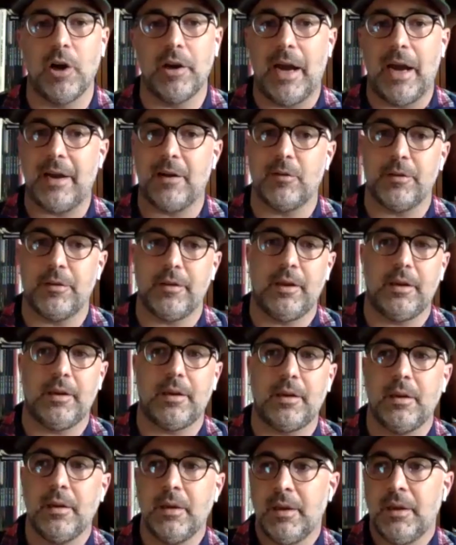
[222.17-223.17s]
I don't think
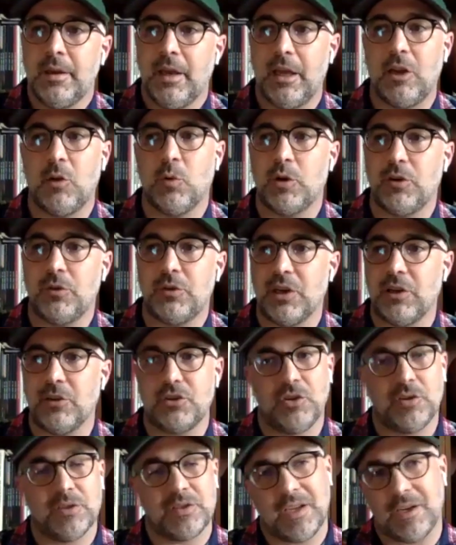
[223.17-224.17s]
anyone who tells you
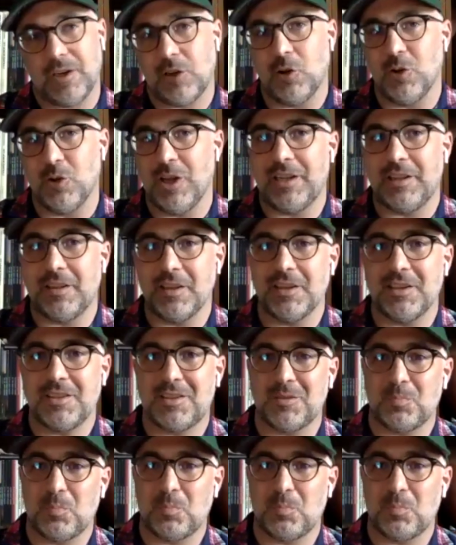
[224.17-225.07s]
it's going to go like this is